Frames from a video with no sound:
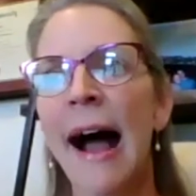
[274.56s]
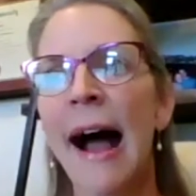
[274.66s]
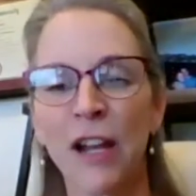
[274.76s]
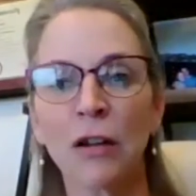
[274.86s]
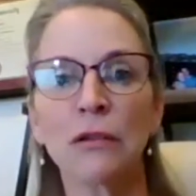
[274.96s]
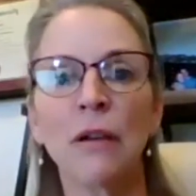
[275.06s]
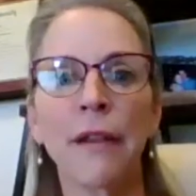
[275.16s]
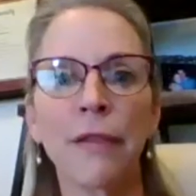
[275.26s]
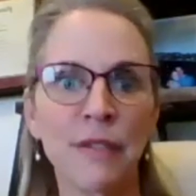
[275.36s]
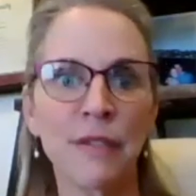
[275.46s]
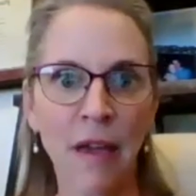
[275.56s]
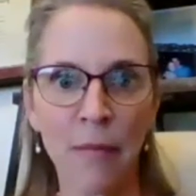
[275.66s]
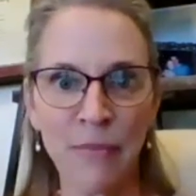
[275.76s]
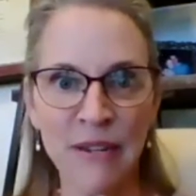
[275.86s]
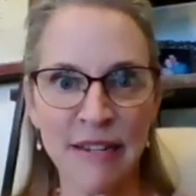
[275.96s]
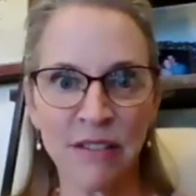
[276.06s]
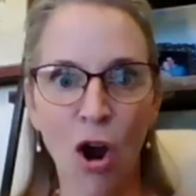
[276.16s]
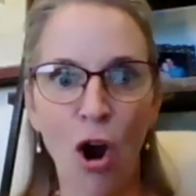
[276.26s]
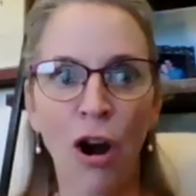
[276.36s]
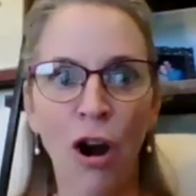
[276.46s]
I think a lot of those companies
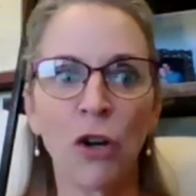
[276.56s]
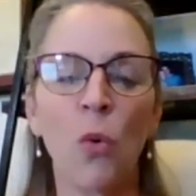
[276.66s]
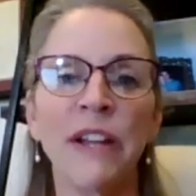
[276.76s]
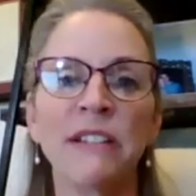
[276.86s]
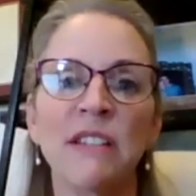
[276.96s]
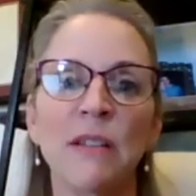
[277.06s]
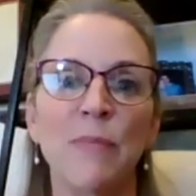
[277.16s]
are going to